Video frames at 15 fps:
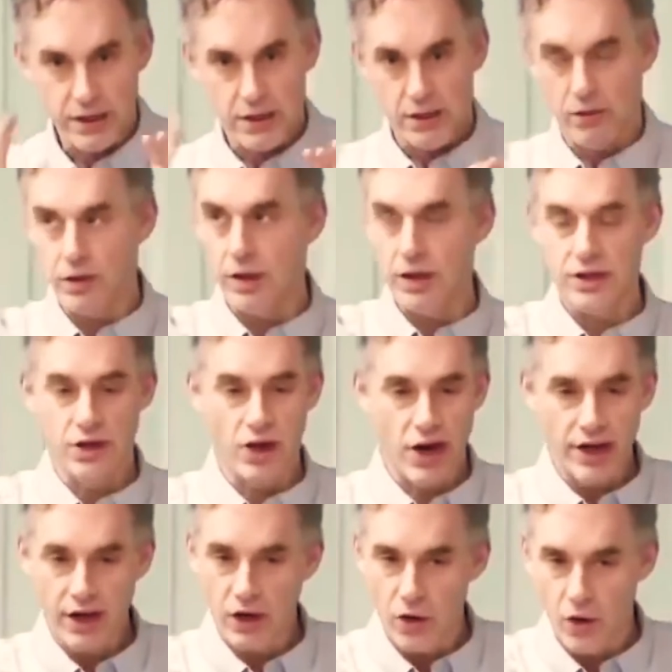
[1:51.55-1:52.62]
So it's
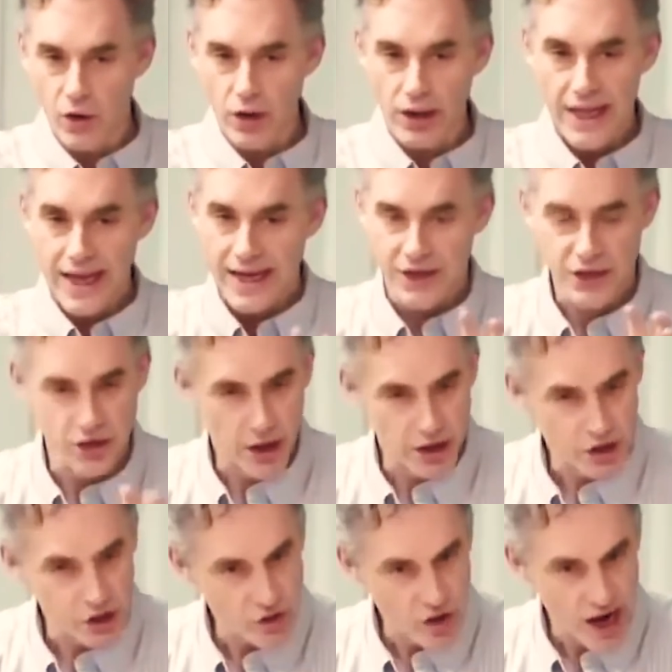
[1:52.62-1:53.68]
not a goal, it's not
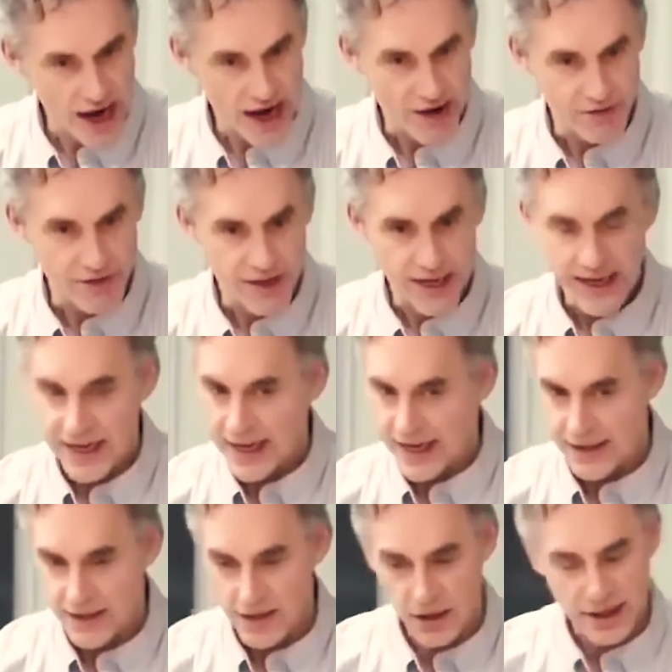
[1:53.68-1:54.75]
a drive,
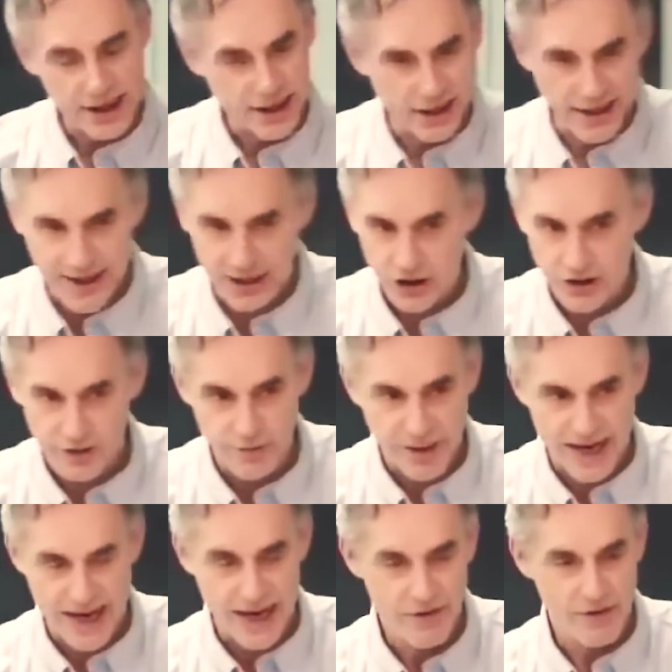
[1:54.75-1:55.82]
and it's not a collection of
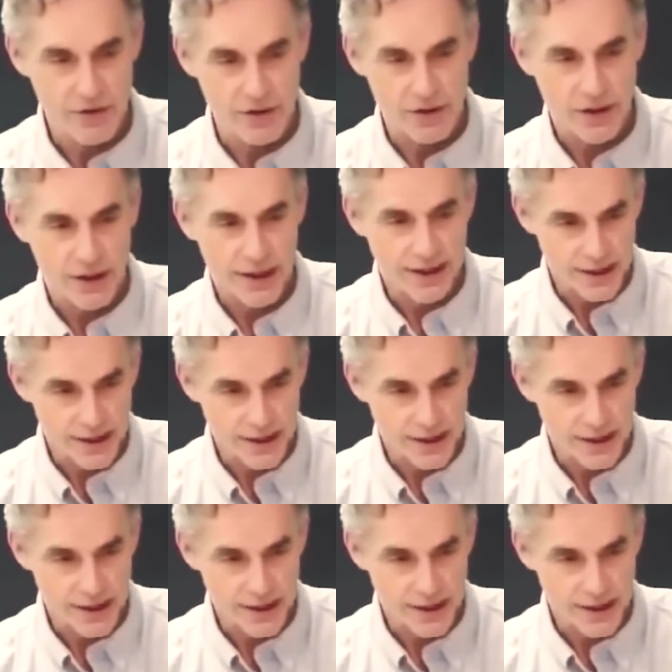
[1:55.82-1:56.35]
behaviors.